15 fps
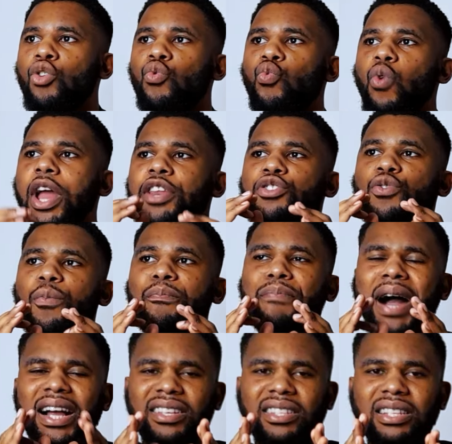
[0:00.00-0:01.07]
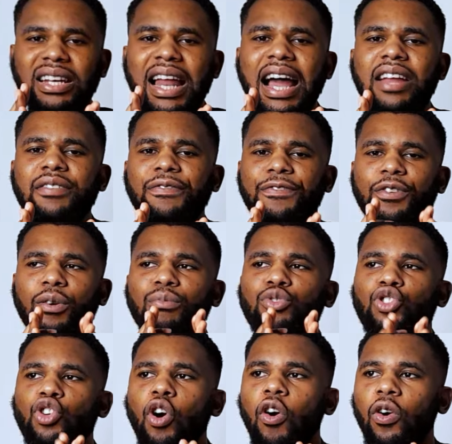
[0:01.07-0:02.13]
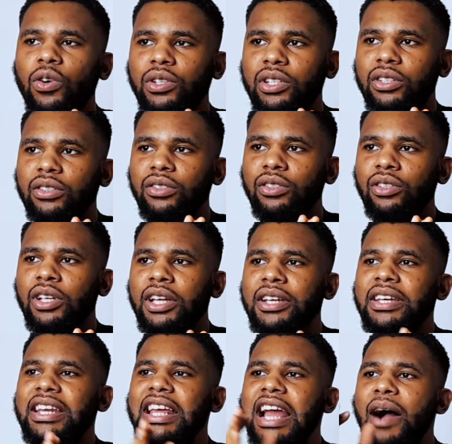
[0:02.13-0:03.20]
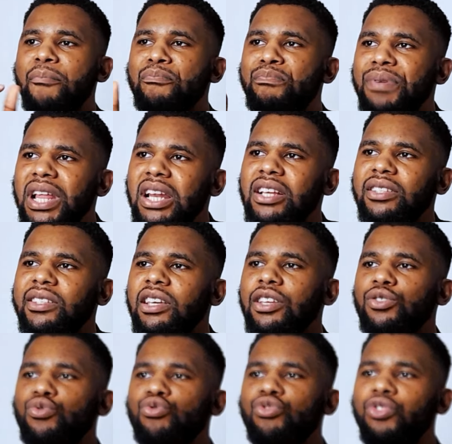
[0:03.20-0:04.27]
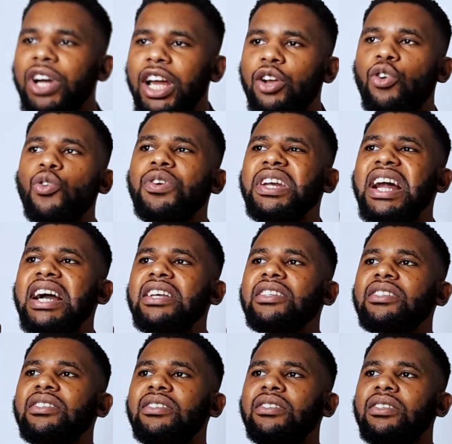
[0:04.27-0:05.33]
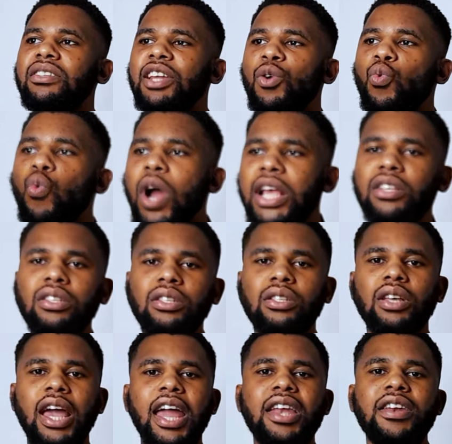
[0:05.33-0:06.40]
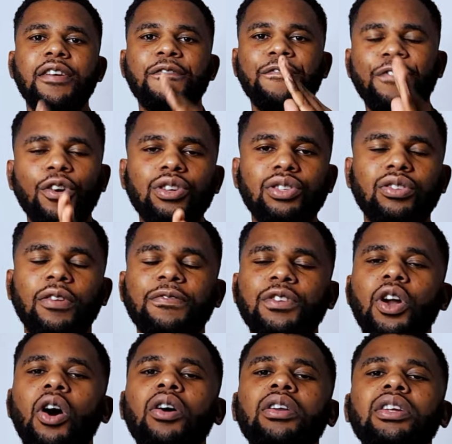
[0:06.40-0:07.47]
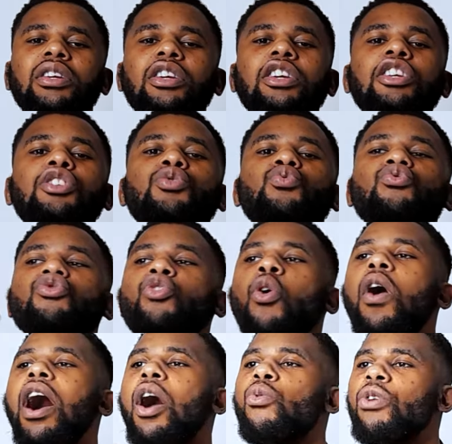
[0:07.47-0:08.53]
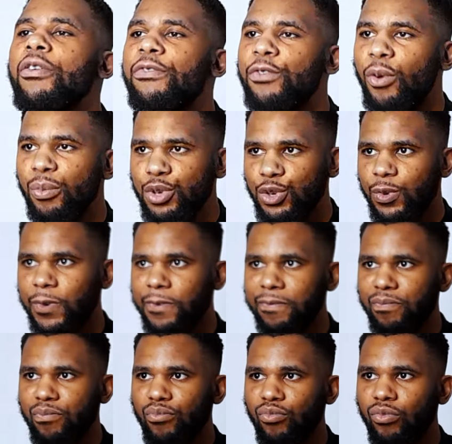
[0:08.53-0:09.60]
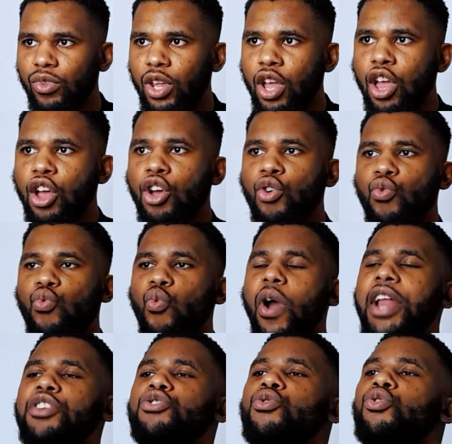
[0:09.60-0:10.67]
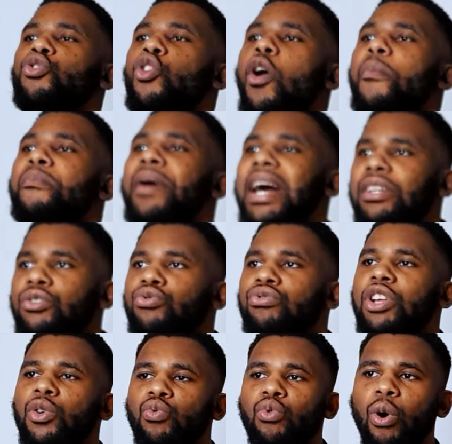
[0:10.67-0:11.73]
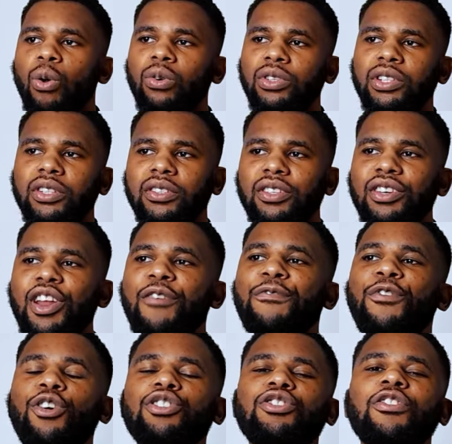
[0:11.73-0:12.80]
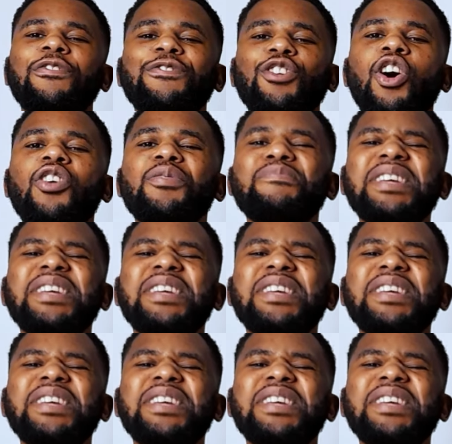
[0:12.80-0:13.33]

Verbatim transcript: When you backslide from God, the ability to recognize the ways and the voice of God, it will go away from you. When you go back to the world, the voice of God